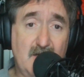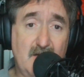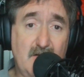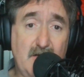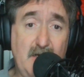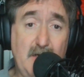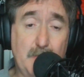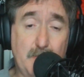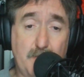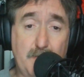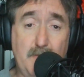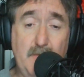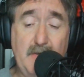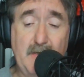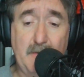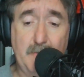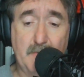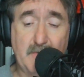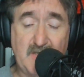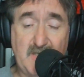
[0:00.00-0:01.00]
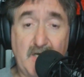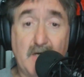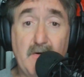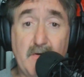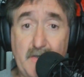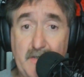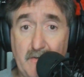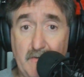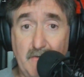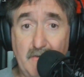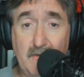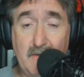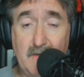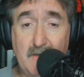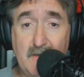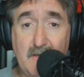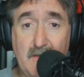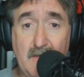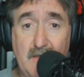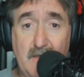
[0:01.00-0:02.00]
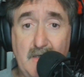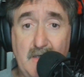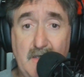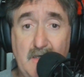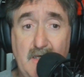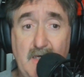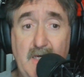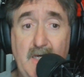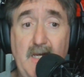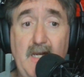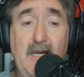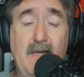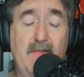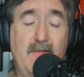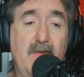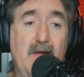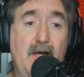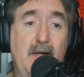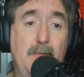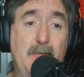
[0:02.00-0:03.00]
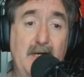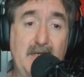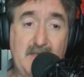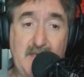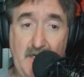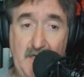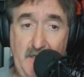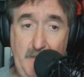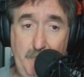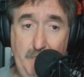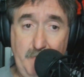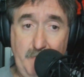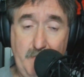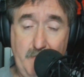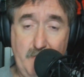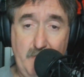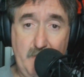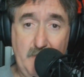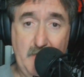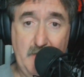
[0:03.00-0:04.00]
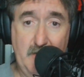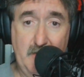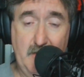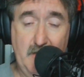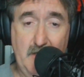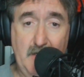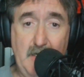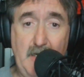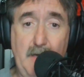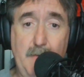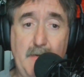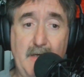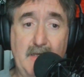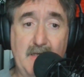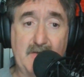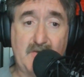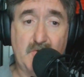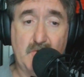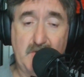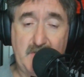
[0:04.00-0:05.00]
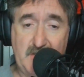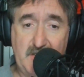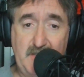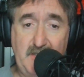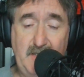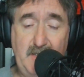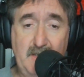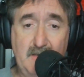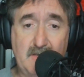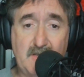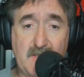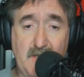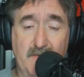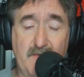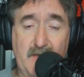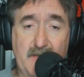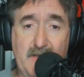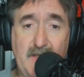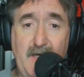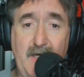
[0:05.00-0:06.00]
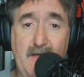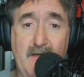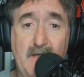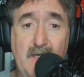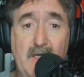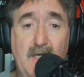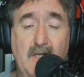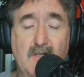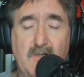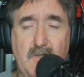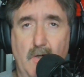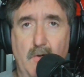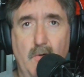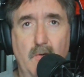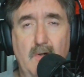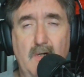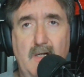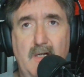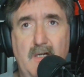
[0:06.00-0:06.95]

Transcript: in material, and then my time and my electricity, stuff like that. So